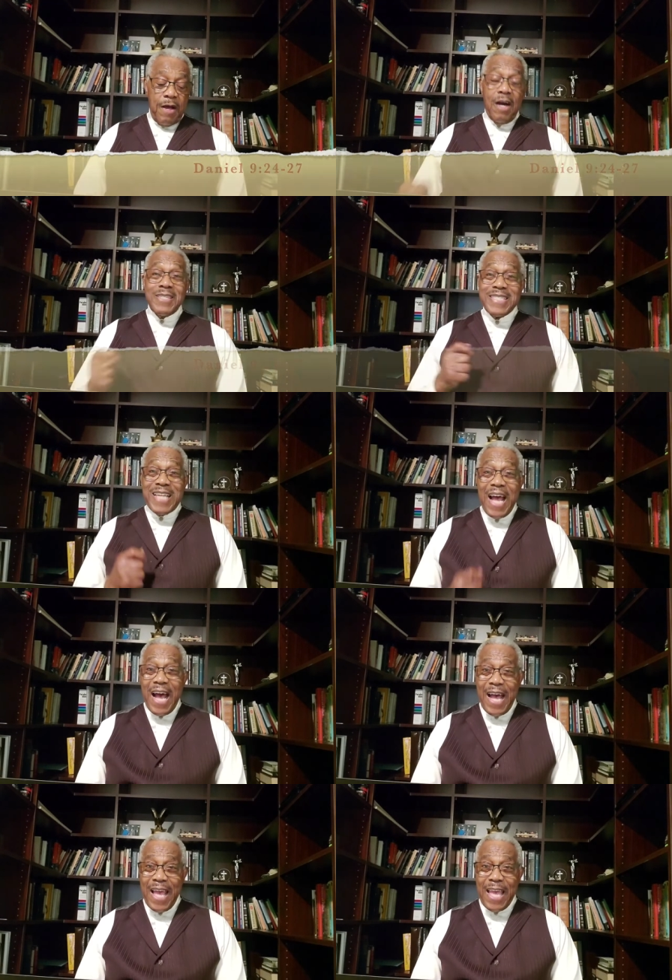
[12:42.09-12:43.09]
a
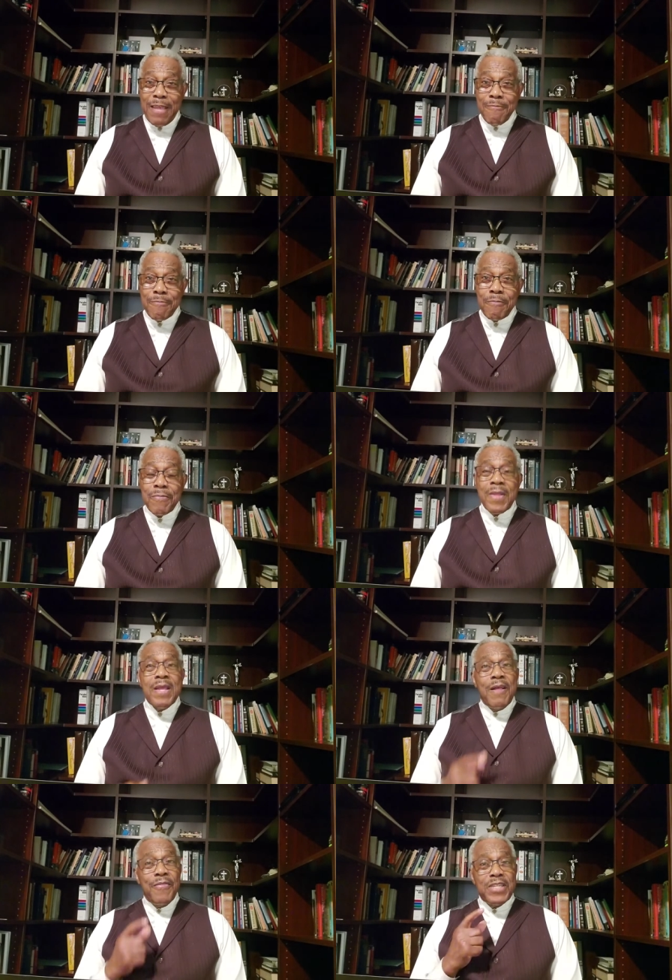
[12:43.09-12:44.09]
time,
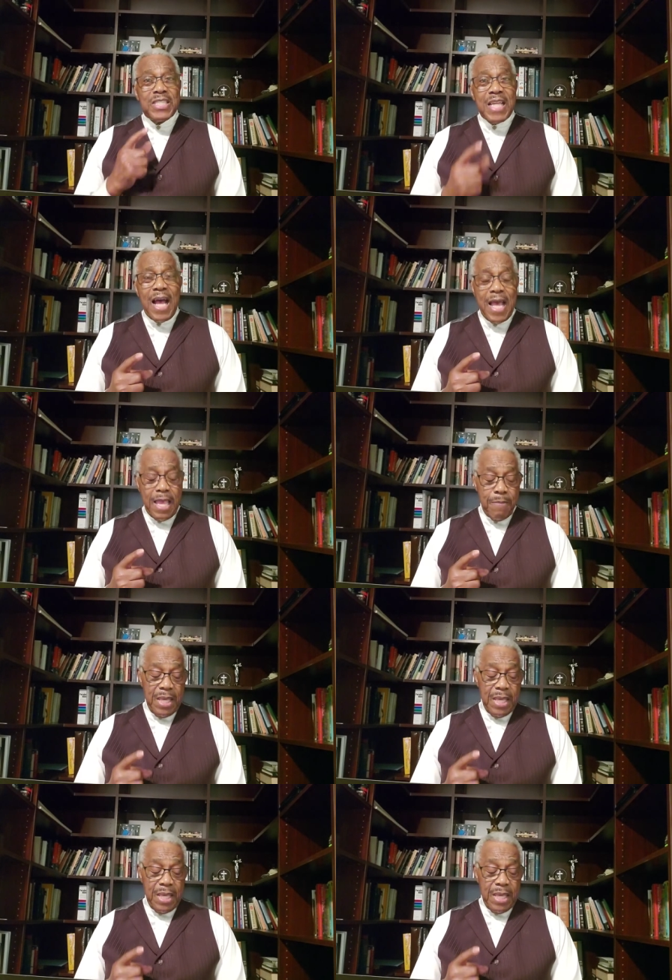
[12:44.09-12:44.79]
a time